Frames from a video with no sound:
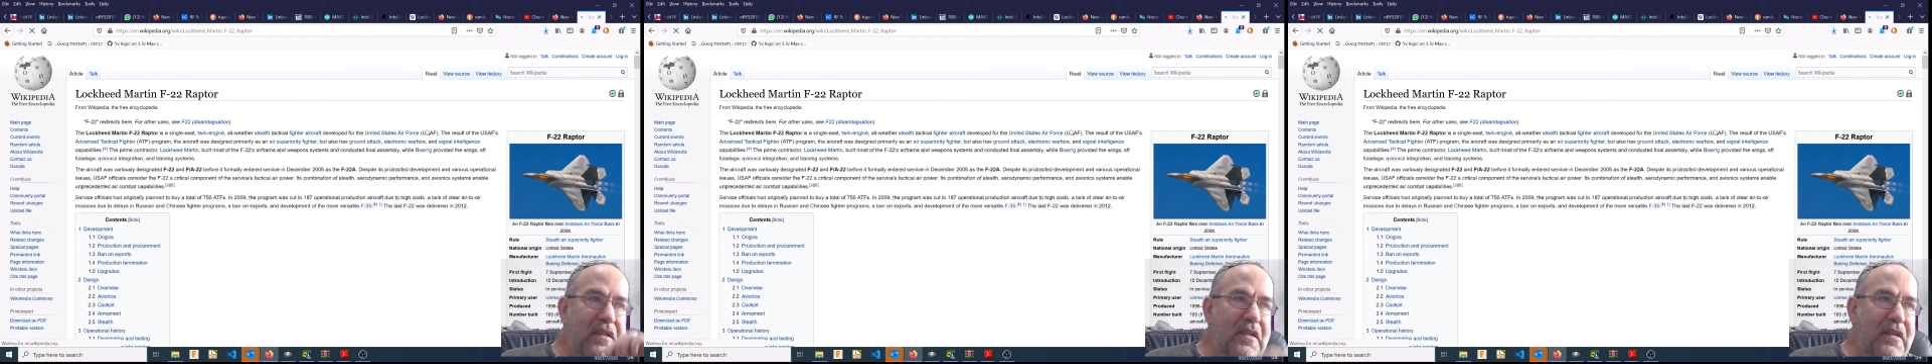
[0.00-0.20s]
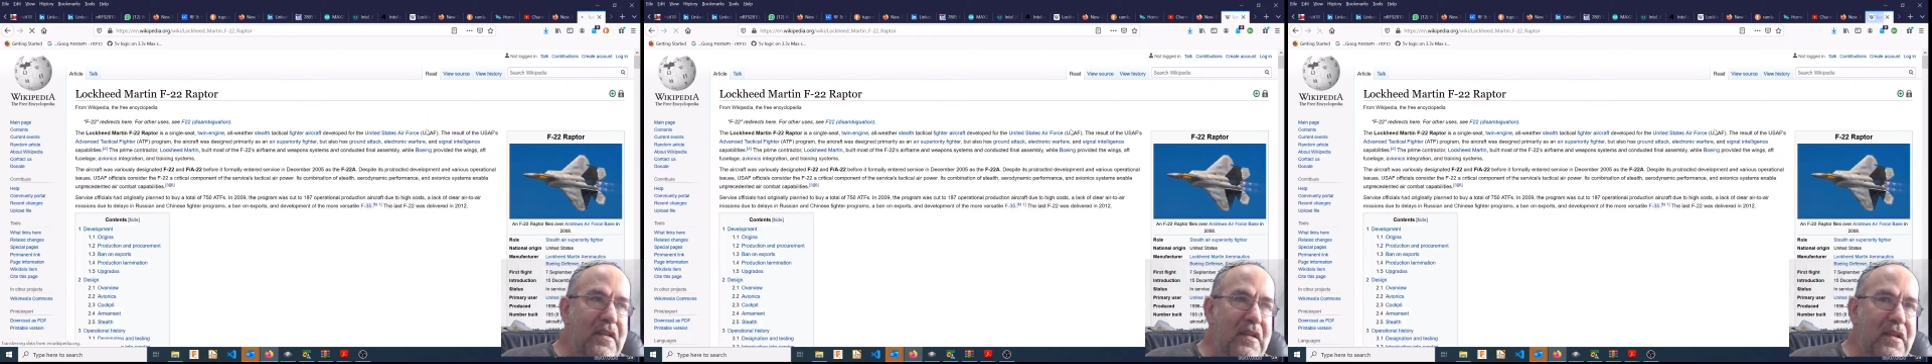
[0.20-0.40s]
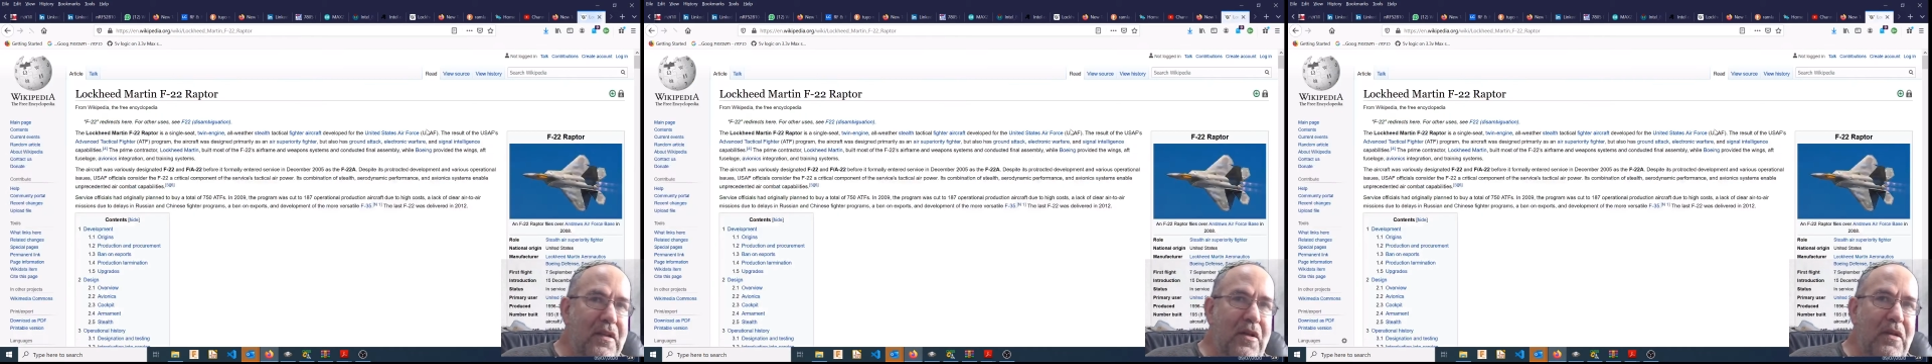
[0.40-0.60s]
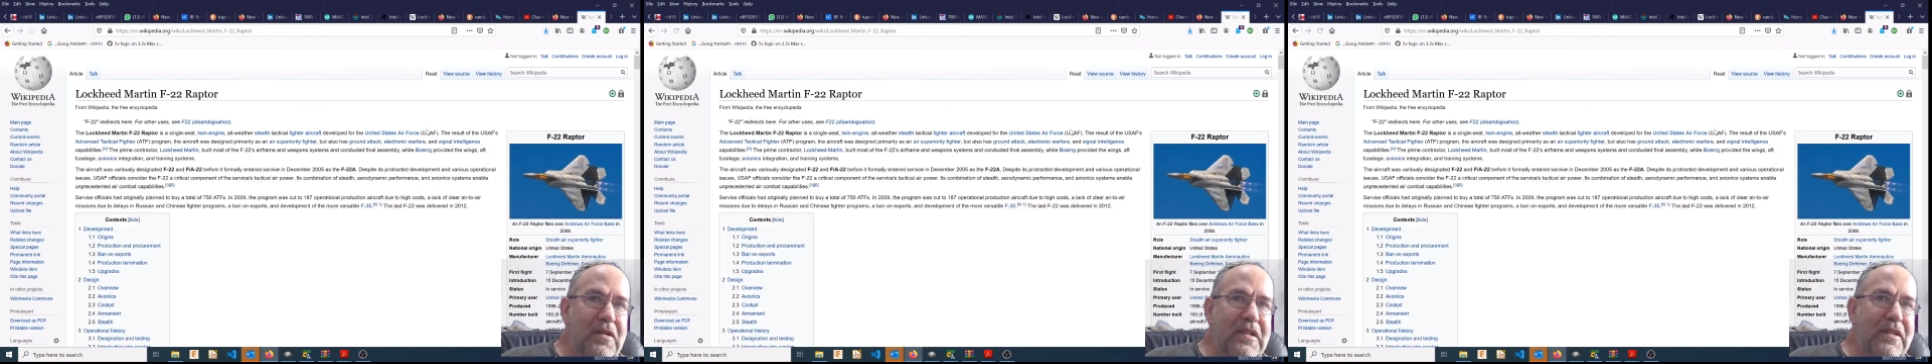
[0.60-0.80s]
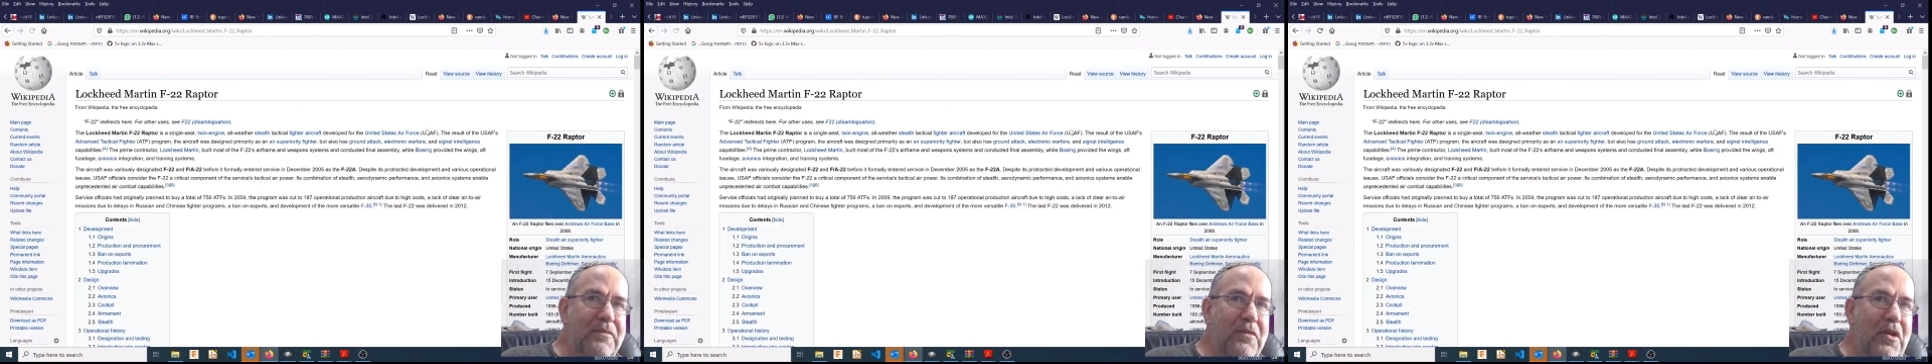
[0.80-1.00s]
The
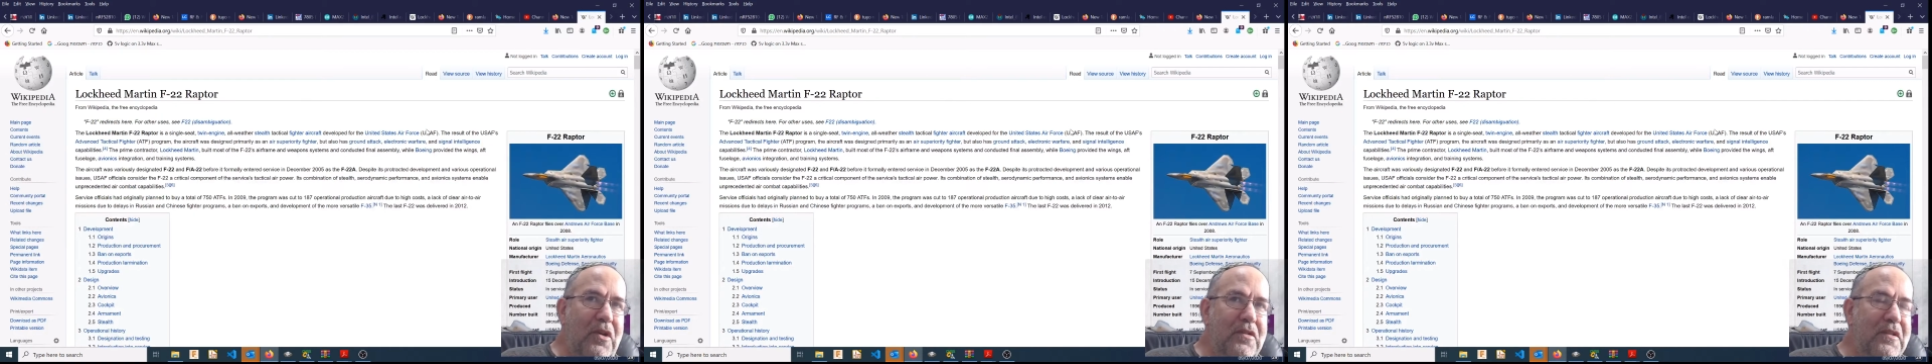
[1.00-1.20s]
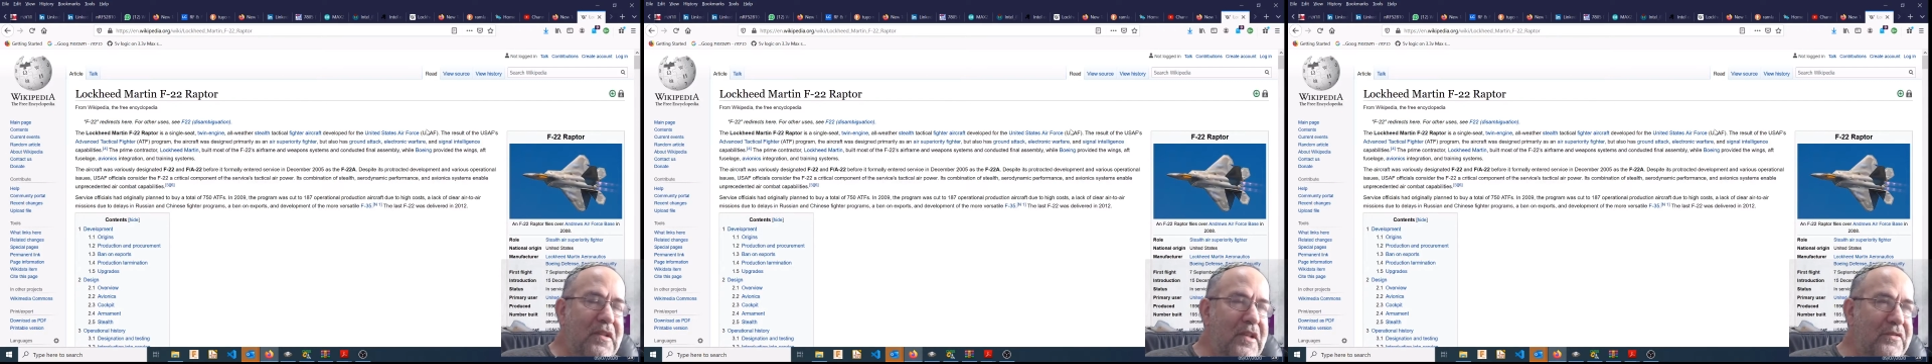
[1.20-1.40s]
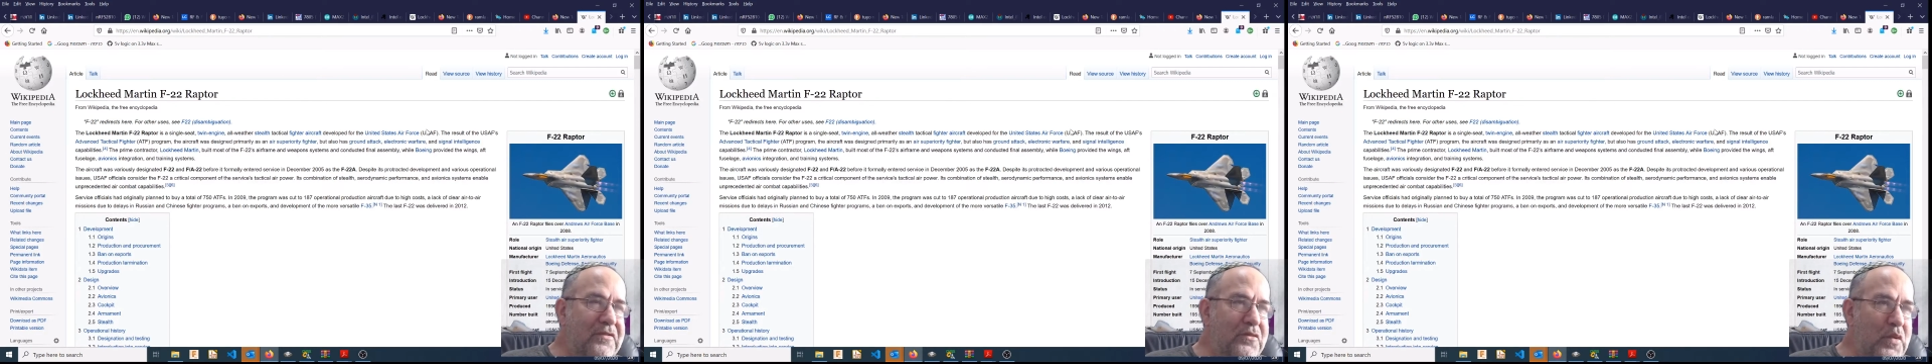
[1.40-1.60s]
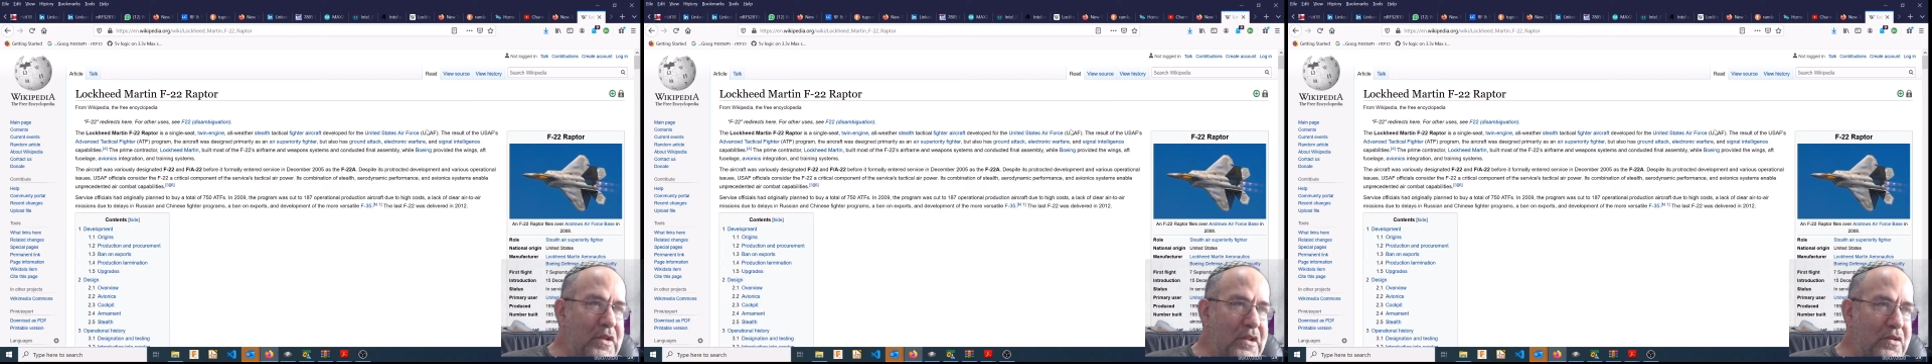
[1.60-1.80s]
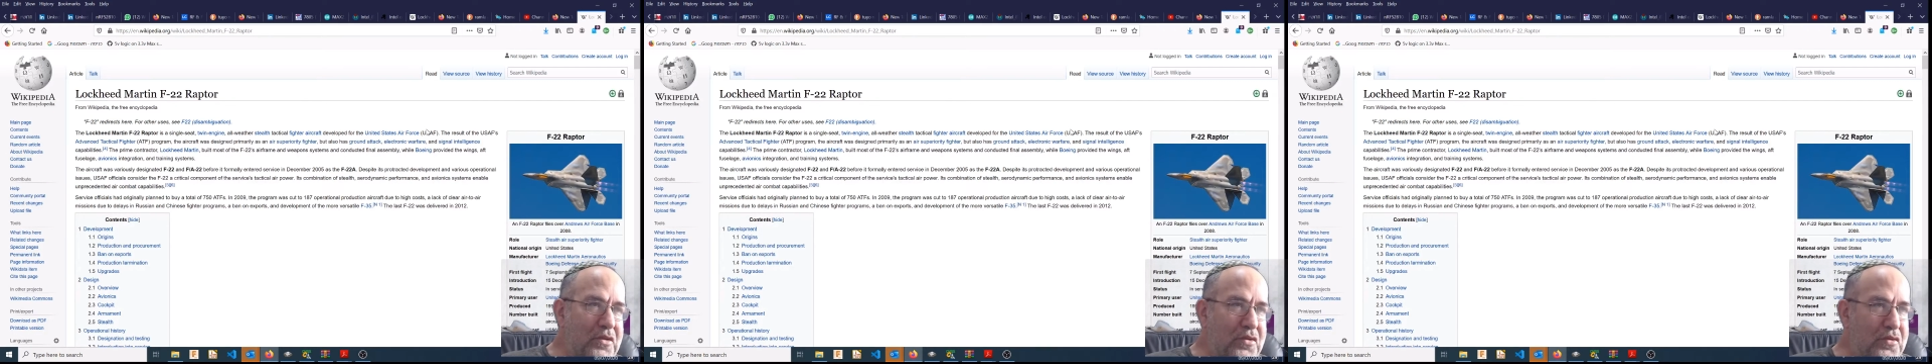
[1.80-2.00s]
Lockheed Martin
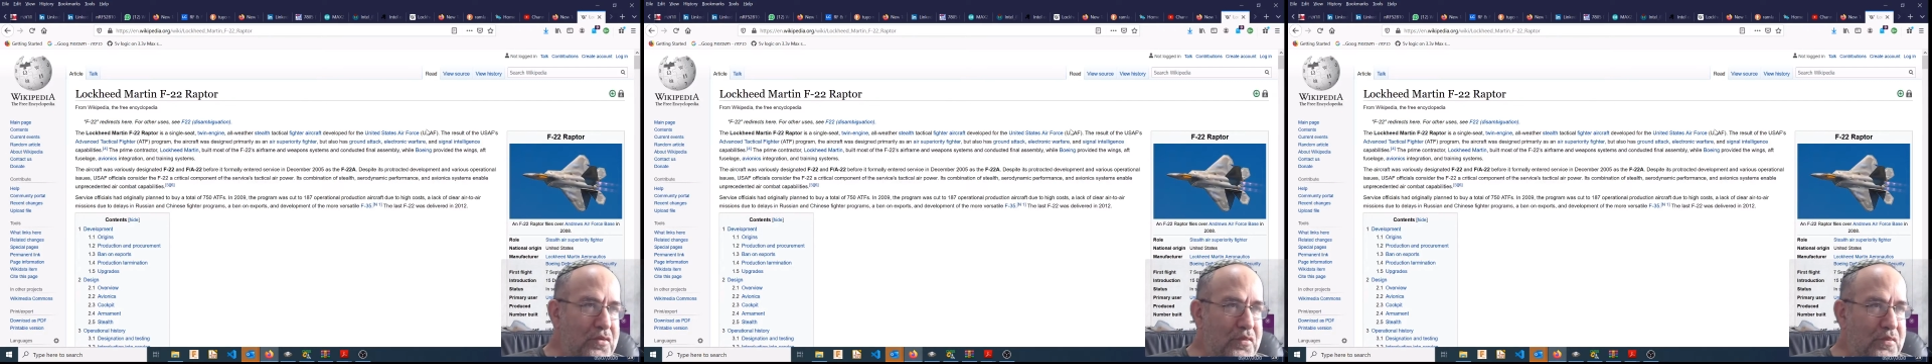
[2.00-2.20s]
F-22.